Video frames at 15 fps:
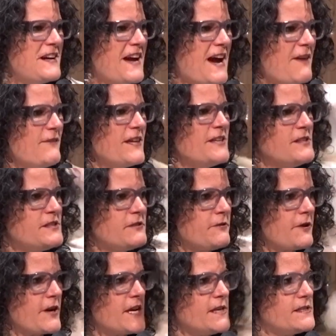How many
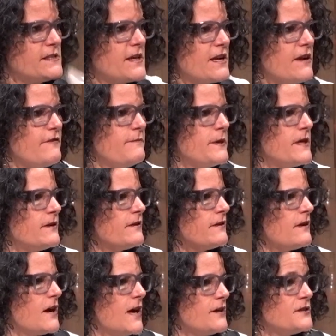stories that have
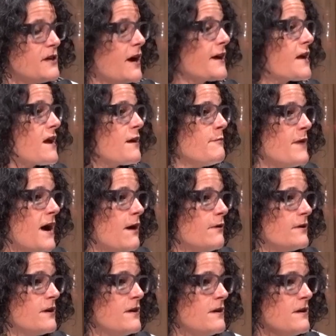been talking
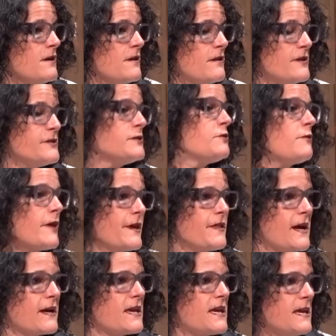about the story
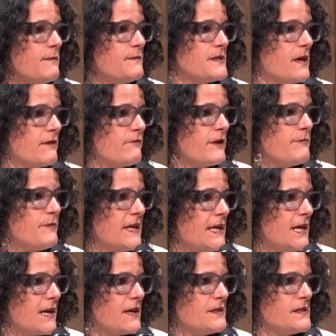that keeps on
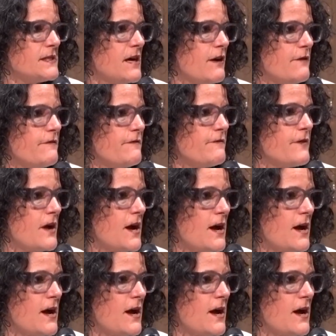repeating itself.